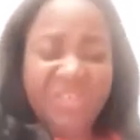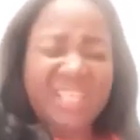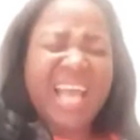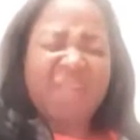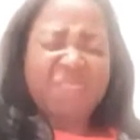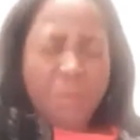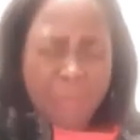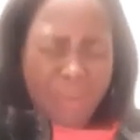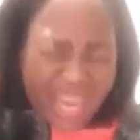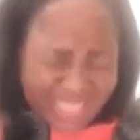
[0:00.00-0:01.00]
They have been
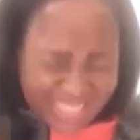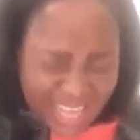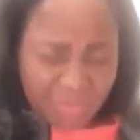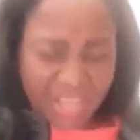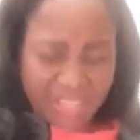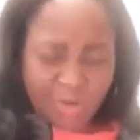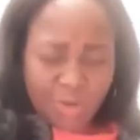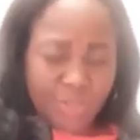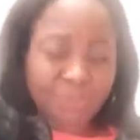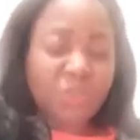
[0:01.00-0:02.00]
planted by the
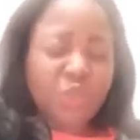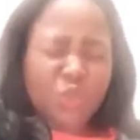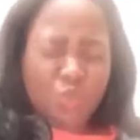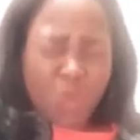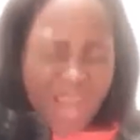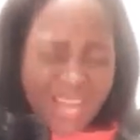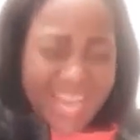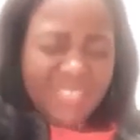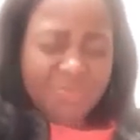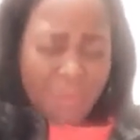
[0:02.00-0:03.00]
Lord. Swal
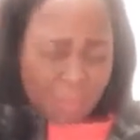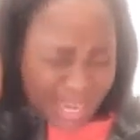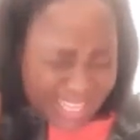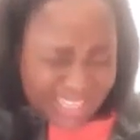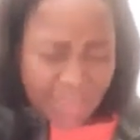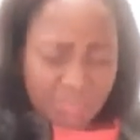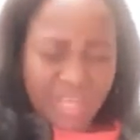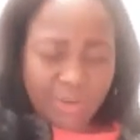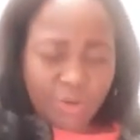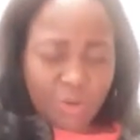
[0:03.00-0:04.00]
has been planted
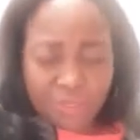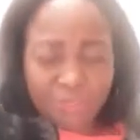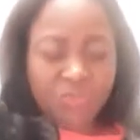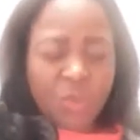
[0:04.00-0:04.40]
by the Lord.